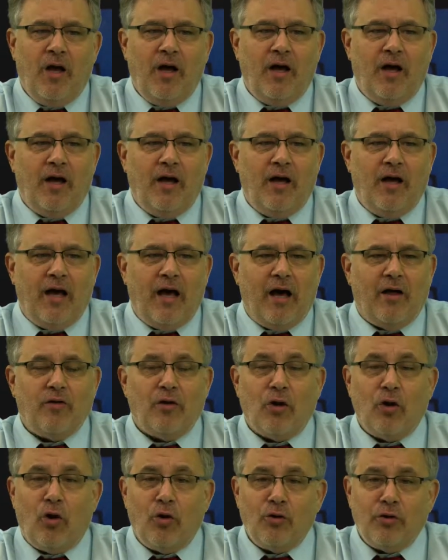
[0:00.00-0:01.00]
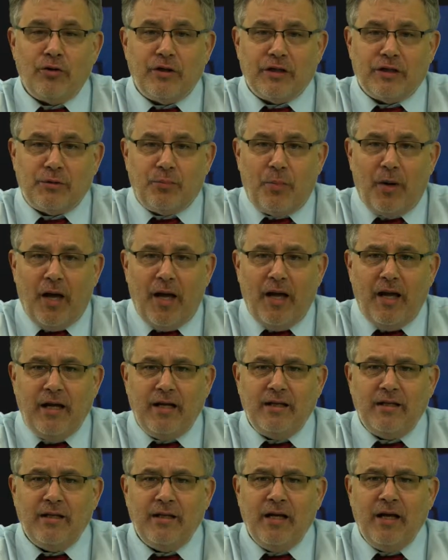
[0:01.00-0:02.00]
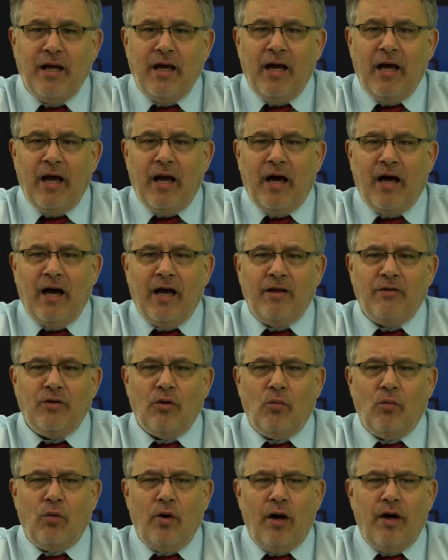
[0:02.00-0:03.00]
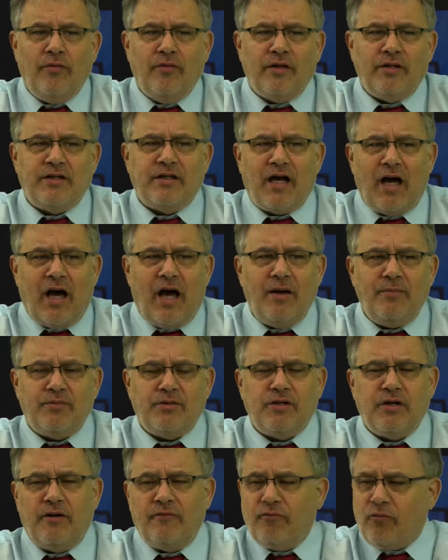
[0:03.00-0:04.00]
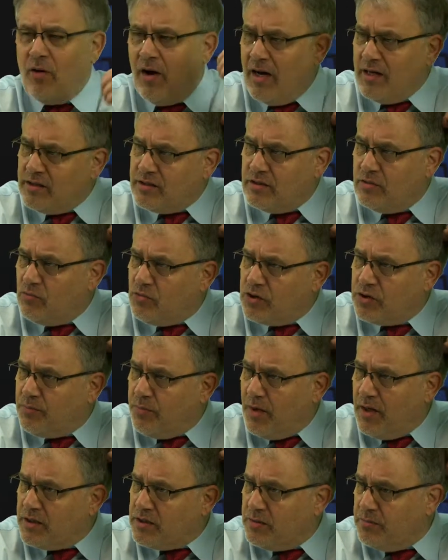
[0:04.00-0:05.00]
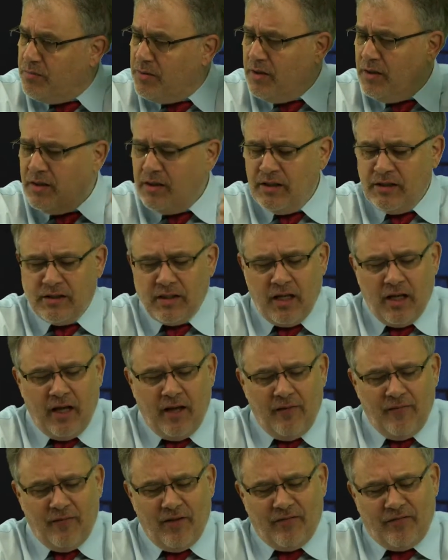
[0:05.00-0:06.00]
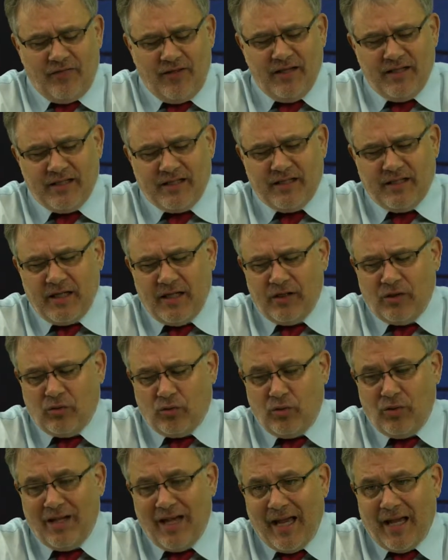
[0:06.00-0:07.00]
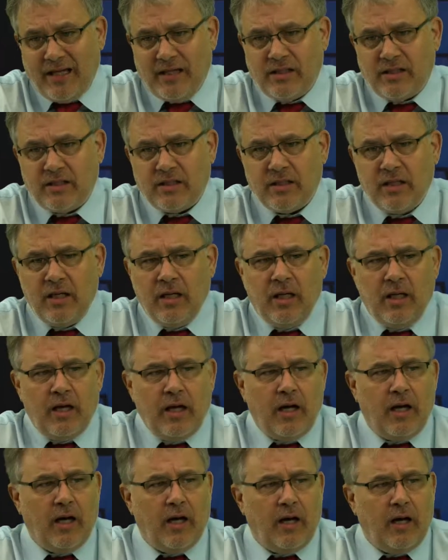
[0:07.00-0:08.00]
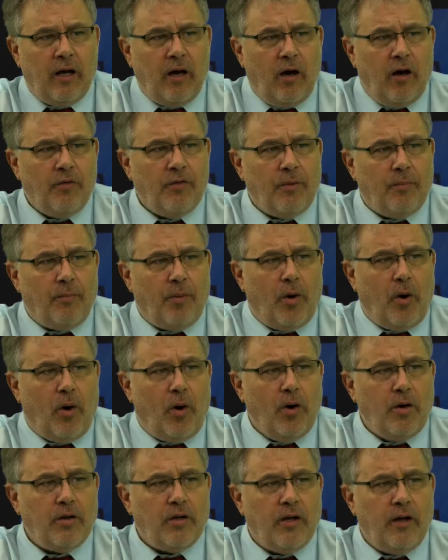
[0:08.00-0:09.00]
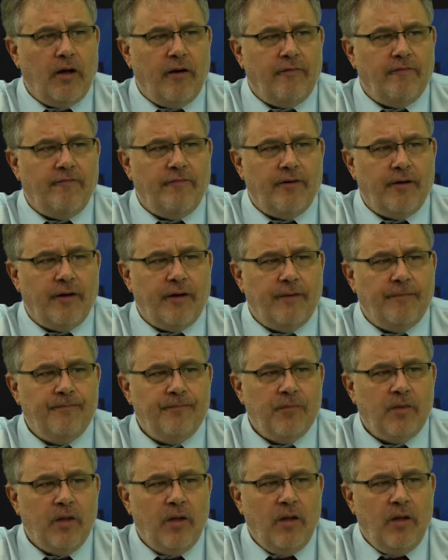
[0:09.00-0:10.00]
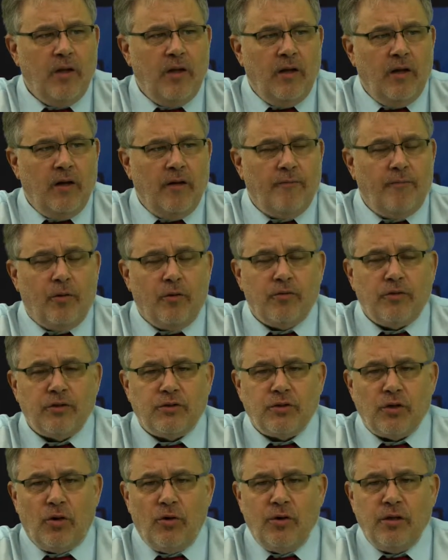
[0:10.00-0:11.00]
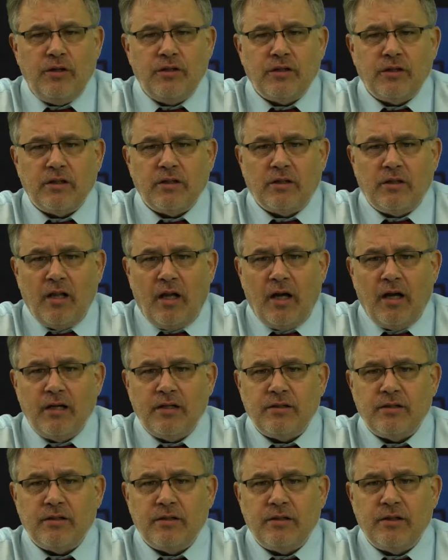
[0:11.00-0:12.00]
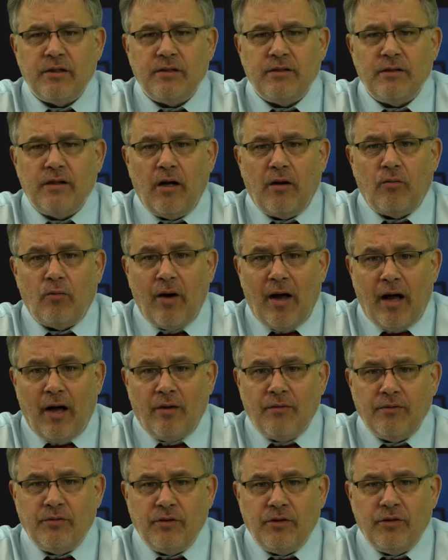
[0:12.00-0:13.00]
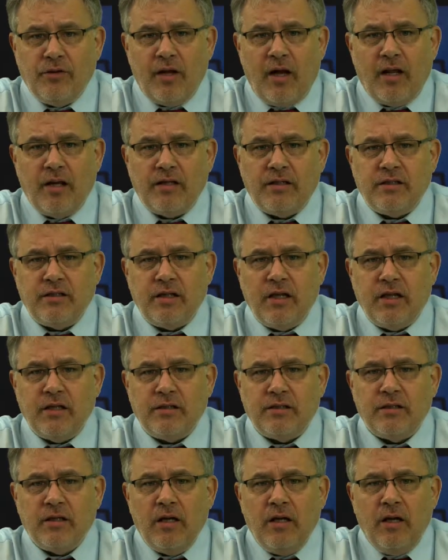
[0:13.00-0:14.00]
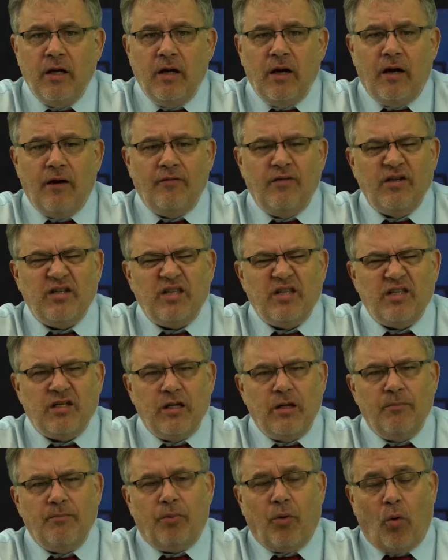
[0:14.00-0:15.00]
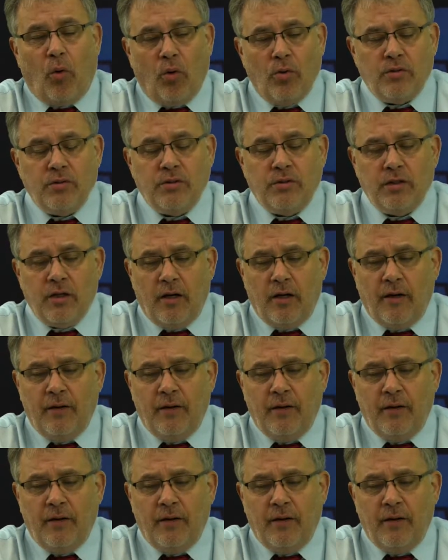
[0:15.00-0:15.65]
how the lawyer gets paid, and the types of rights and responsibilities that this creates on the part of both attorneys and clients around the United States. This is an important